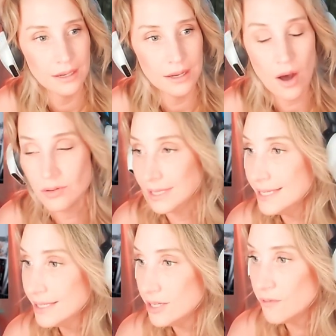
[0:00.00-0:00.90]
Oh,
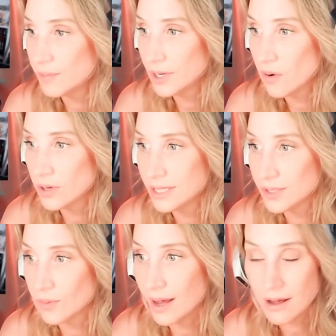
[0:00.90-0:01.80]
Lisa, you've pre-ordered
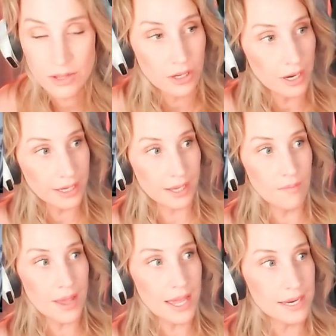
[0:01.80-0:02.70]
as well. You're going to
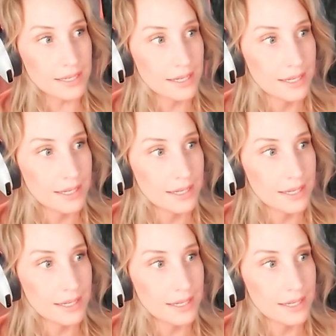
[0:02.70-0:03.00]
commit.